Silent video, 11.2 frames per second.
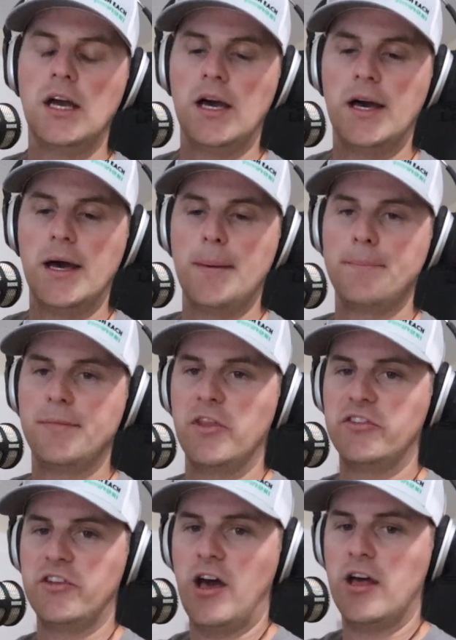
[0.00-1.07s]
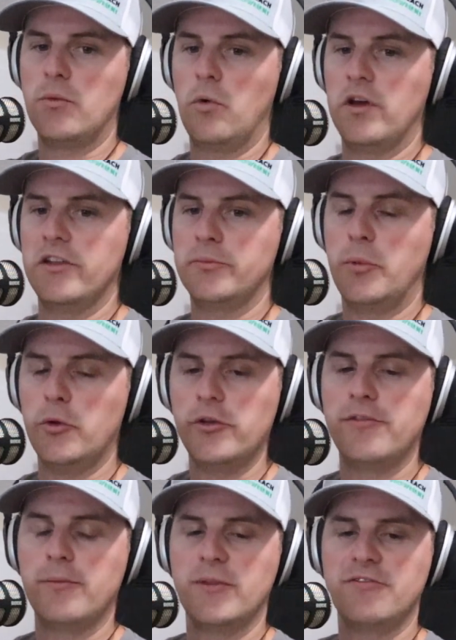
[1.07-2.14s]
the sod was pulled
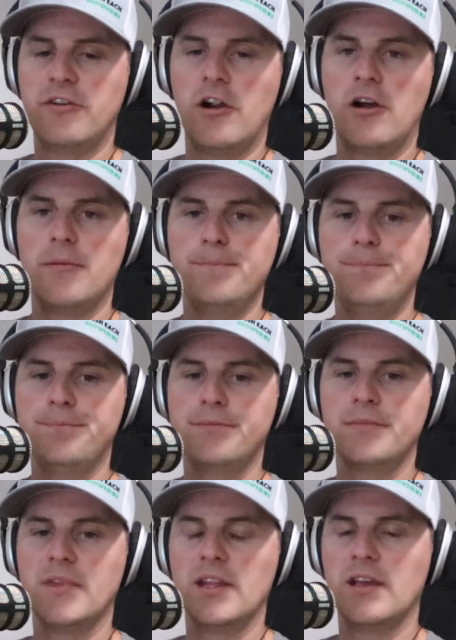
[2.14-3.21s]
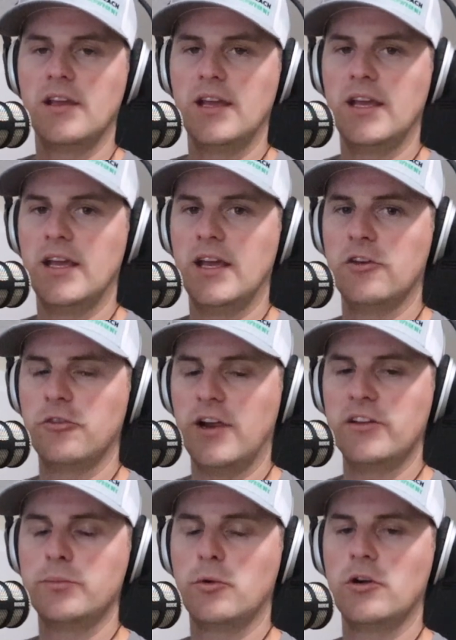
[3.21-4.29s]
from the farm and
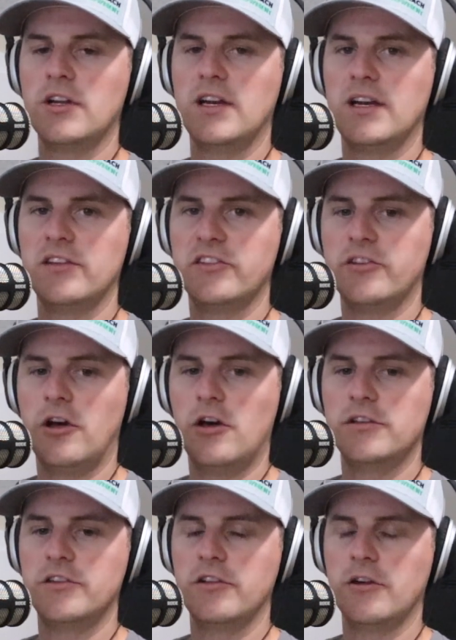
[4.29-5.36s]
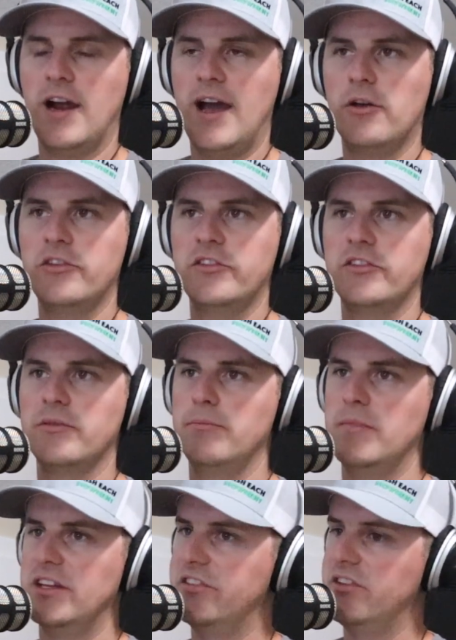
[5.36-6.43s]
transported and installed to their house
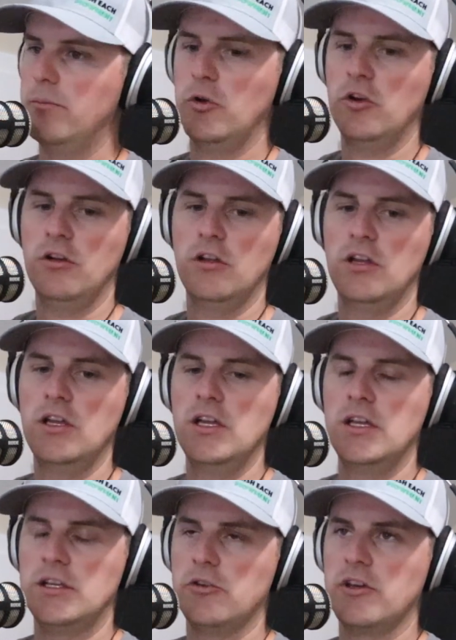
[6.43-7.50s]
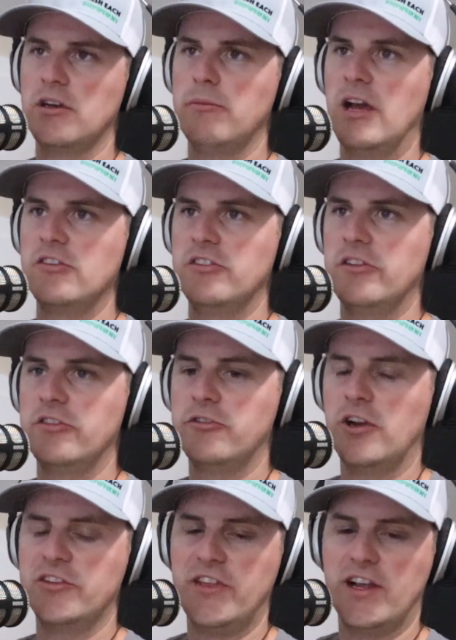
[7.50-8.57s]
midsummer. You can imagine the
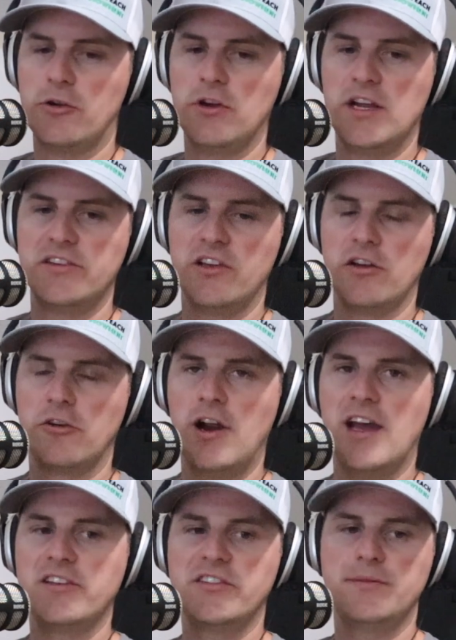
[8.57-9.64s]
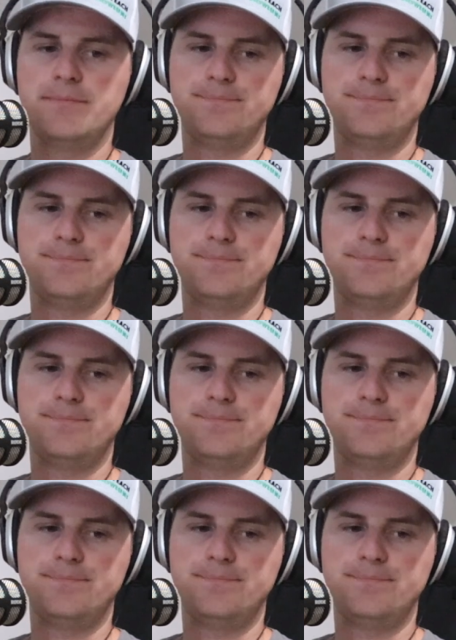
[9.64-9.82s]
stress that creates on grass,